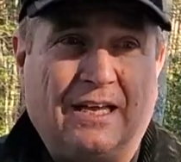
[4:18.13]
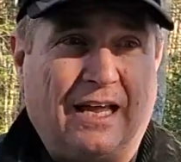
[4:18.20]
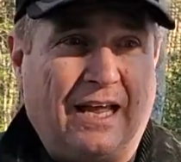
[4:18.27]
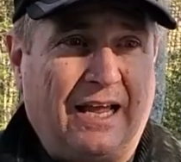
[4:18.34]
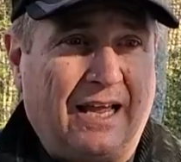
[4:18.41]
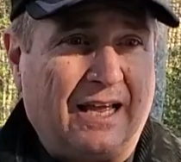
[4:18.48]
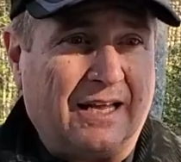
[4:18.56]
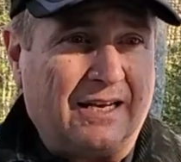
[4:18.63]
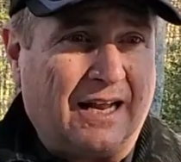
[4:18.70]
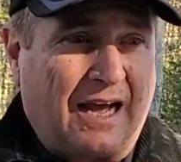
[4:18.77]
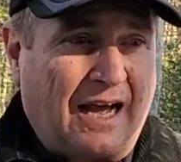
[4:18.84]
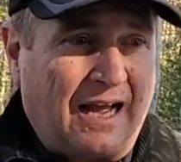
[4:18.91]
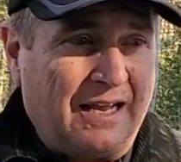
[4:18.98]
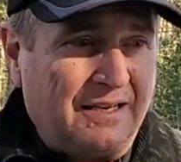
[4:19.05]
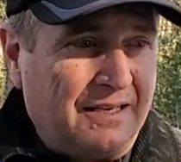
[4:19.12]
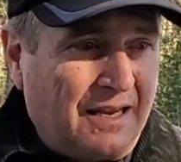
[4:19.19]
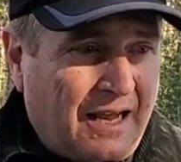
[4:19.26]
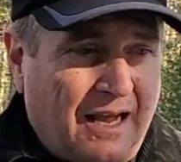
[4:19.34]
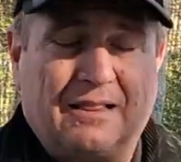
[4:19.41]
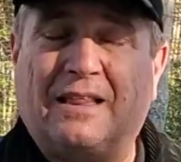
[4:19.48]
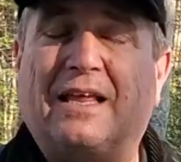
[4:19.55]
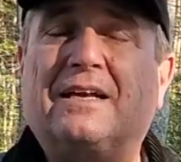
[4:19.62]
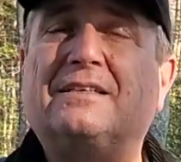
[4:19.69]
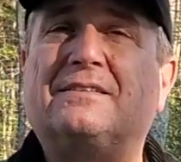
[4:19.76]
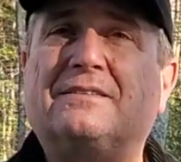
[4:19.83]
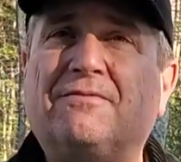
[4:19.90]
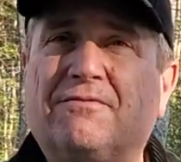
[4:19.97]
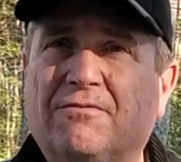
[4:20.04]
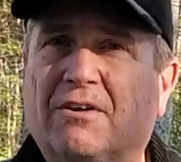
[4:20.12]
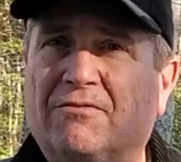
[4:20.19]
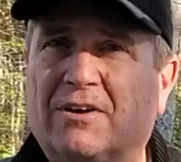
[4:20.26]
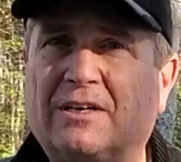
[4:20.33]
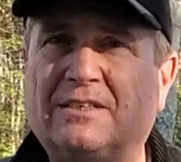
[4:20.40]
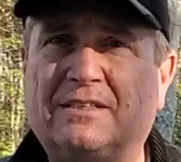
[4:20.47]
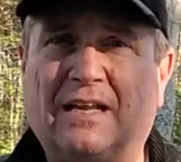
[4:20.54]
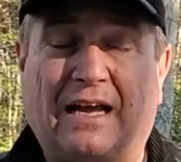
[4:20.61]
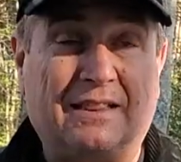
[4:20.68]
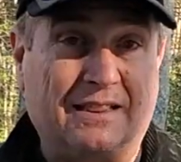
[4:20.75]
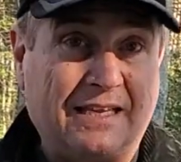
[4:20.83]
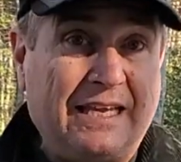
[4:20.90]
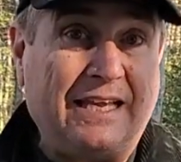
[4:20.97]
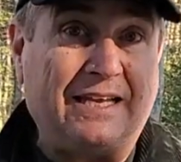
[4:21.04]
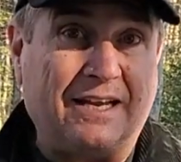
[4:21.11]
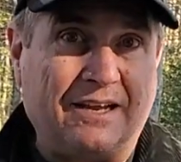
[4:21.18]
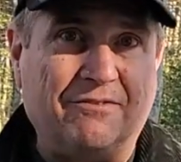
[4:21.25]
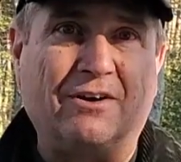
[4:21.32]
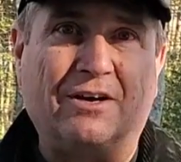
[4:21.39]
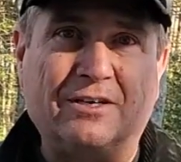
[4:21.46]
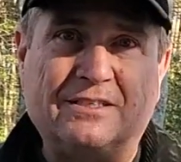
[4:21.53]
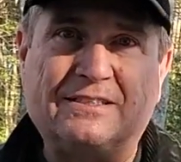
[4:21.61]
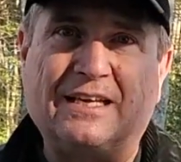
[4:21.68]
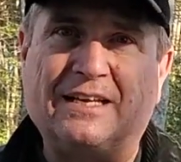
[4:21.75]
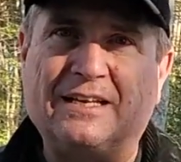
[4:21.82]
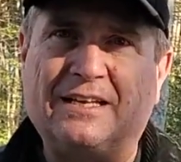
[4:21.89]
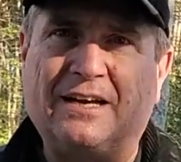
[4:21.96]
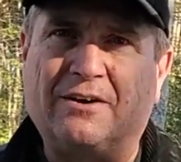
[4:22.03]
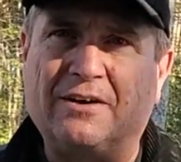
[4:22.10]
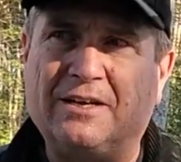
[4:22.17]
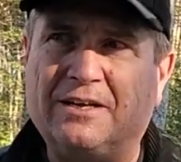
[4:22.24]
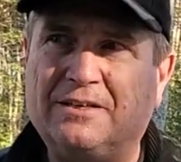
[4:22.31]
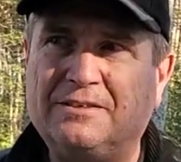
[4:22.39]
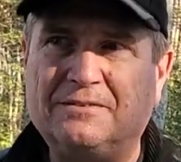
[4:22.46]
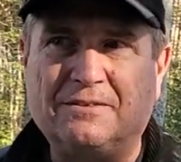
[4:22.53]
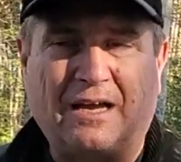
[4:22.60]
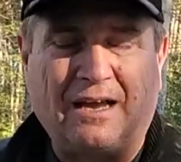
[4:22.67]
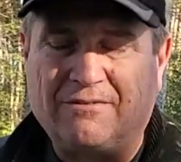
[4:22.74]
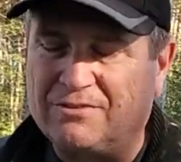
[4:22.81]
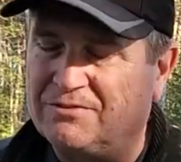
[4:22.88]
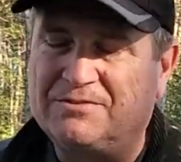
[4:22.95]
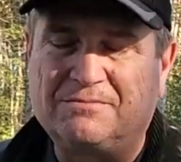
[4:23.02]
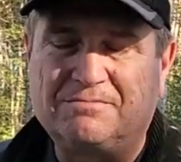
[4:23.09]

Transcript: And I led a, a very, I lead a very sedentary, I have a